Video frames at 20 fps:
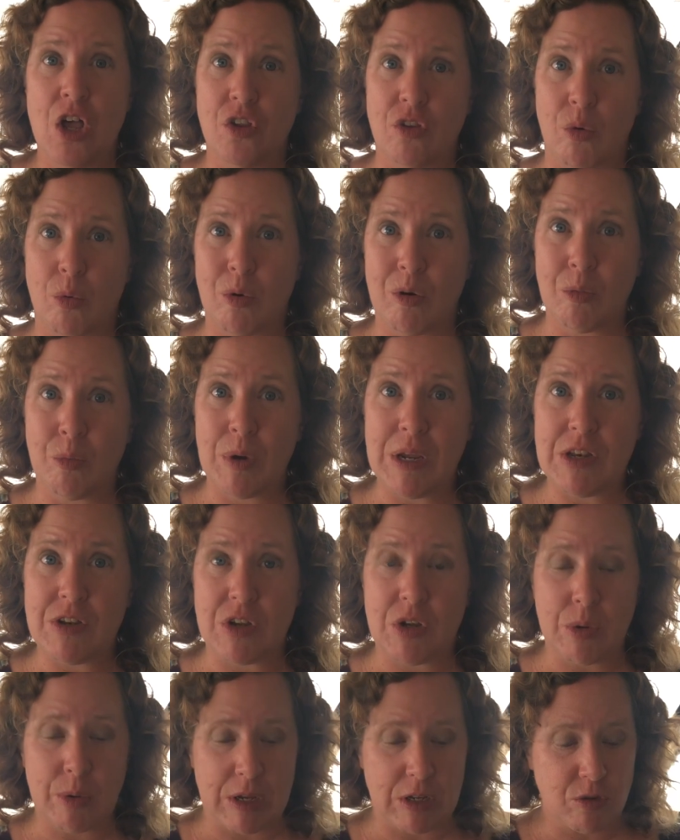So what we
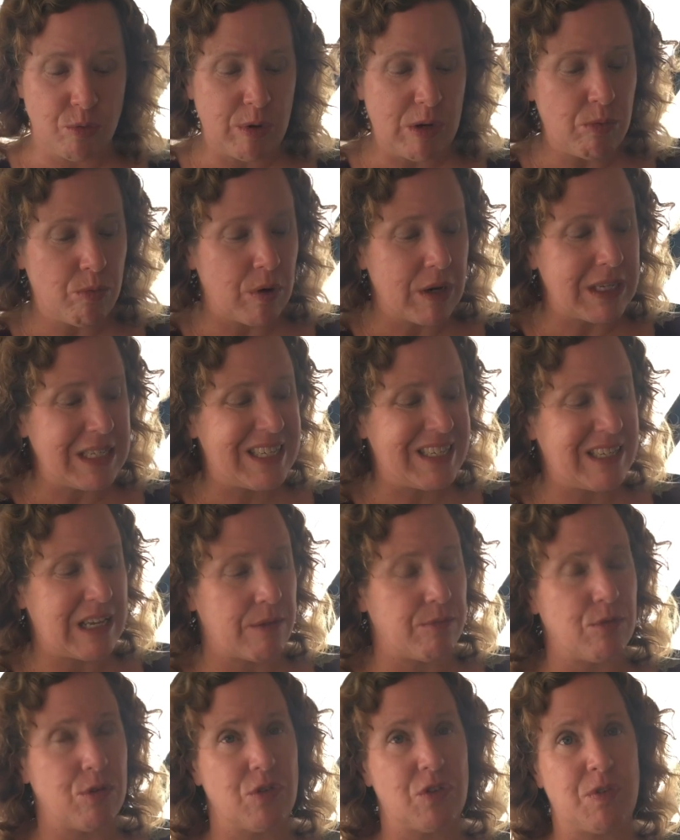do is we run
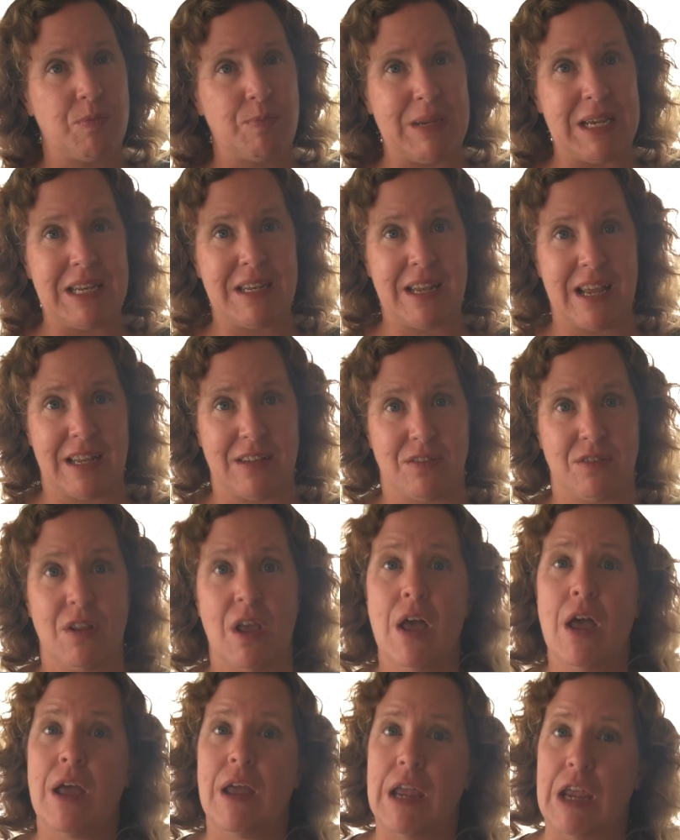several speed tests.
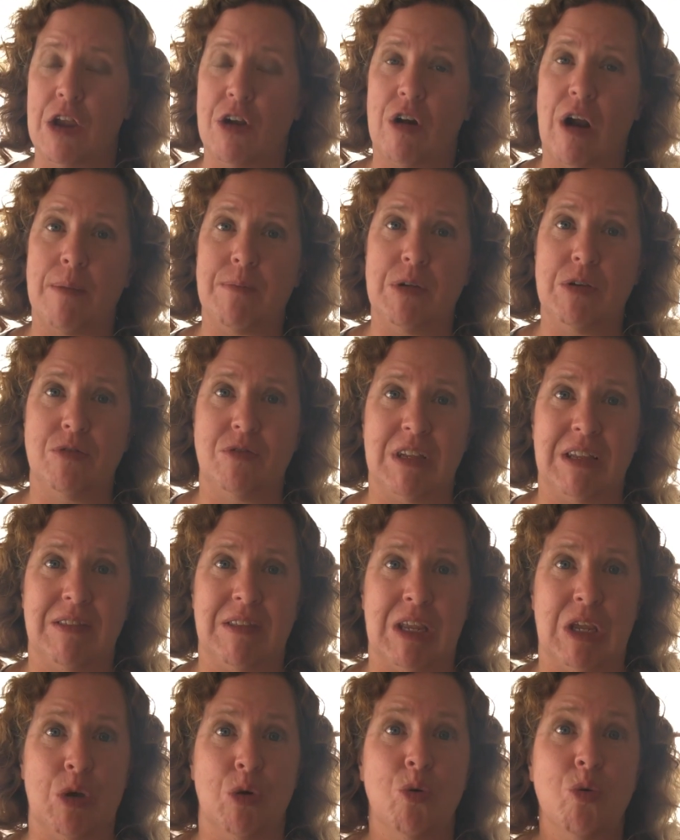Here I'm using
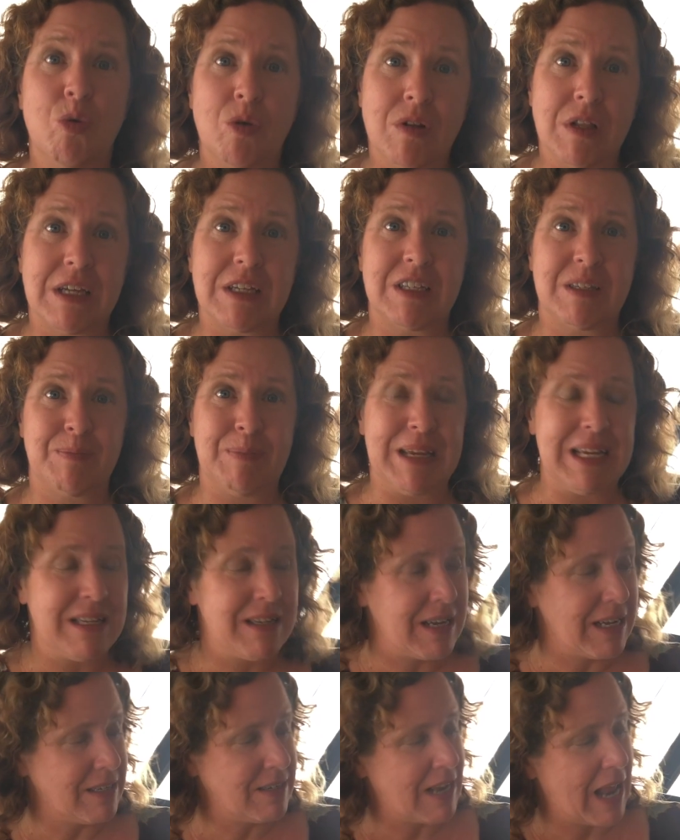the Ookla speed
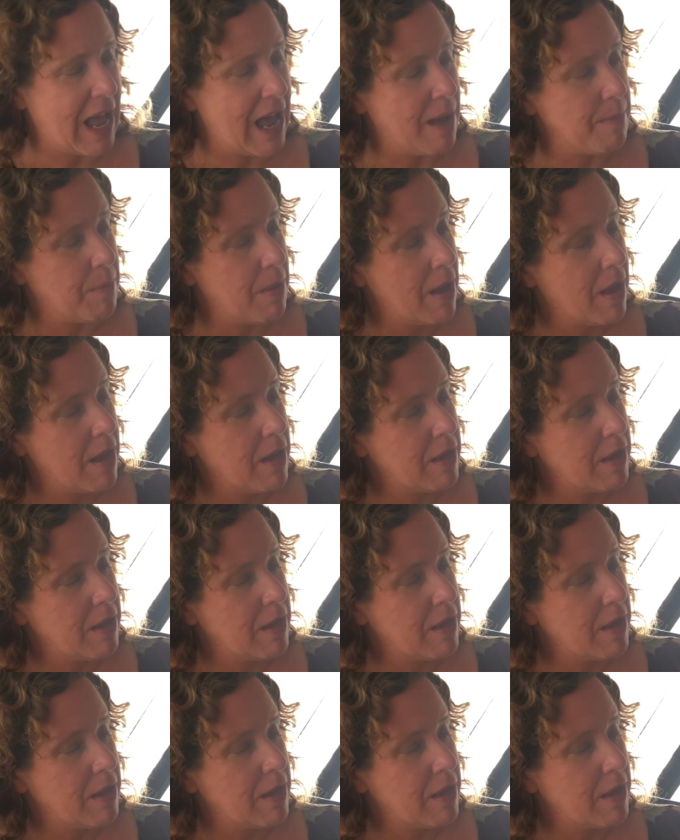test app.